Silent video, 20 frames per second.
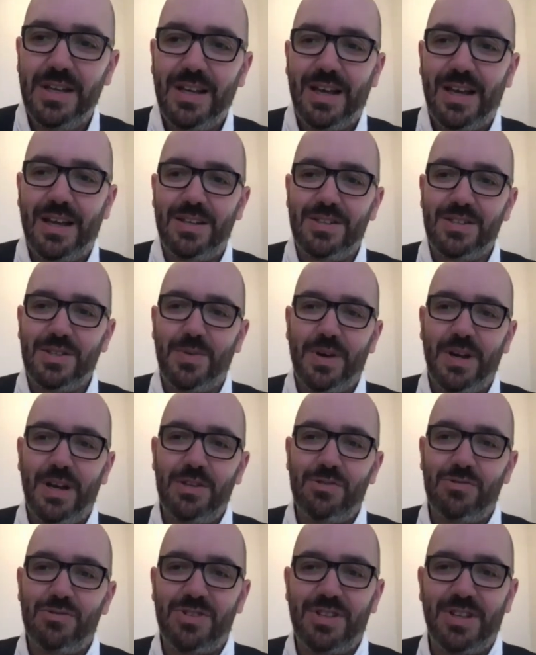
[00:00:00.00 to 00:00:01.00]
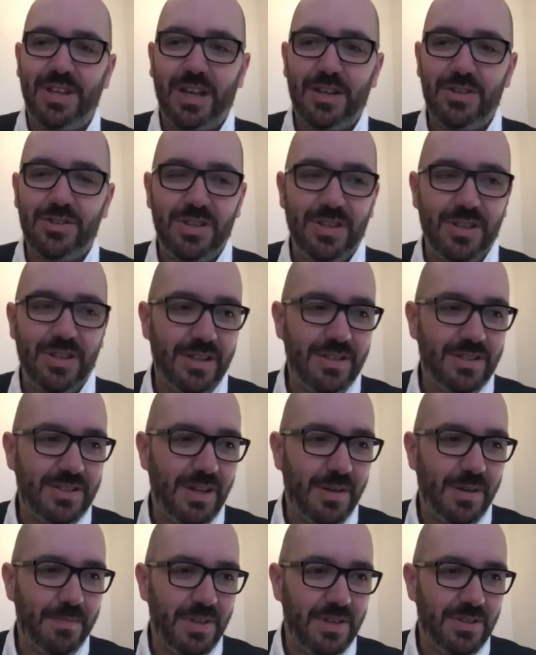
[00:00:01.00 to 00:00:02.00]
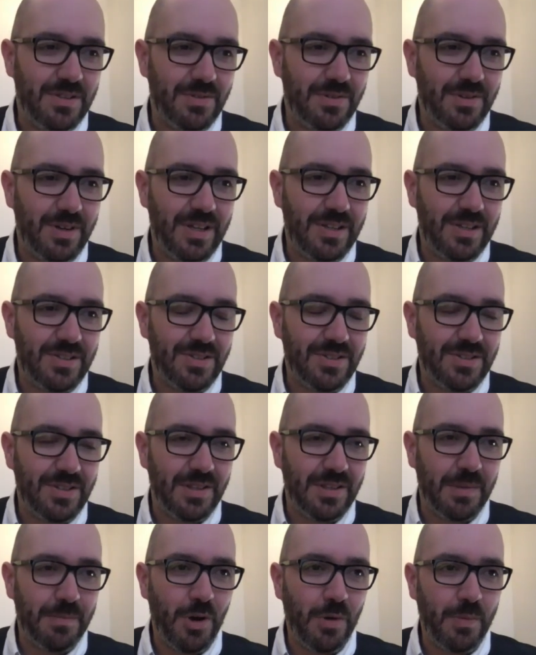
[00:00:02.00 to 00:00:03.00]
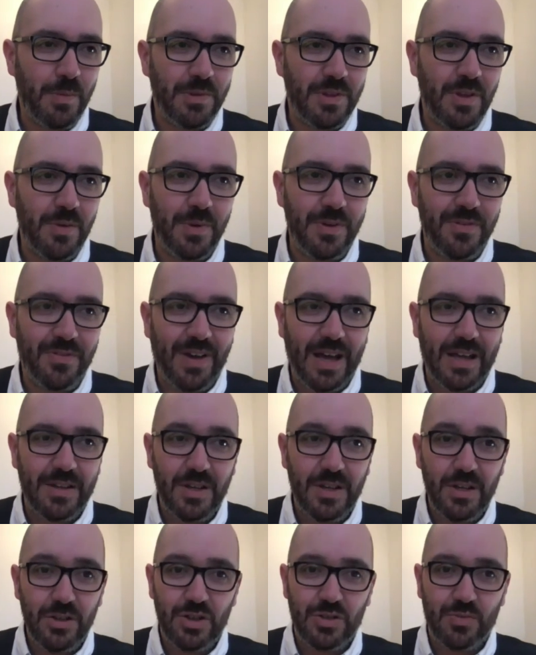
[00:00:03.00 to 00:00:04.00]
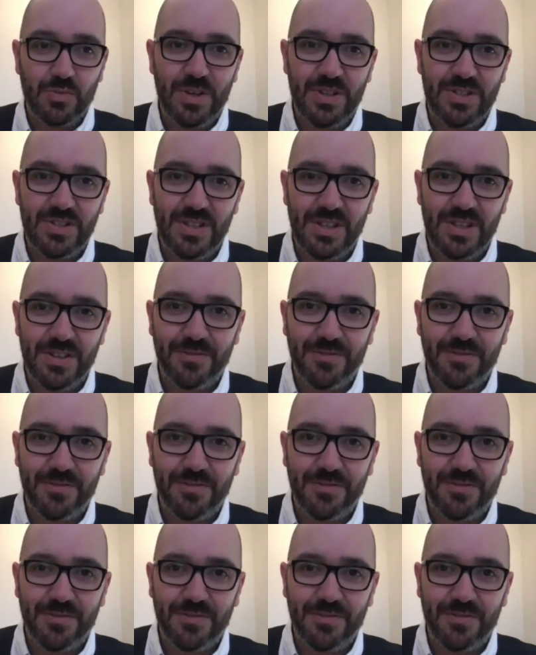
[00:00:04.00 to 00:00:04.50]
And it's quite interesting, actually, that there's a renaissance at the moment that we've had just recently,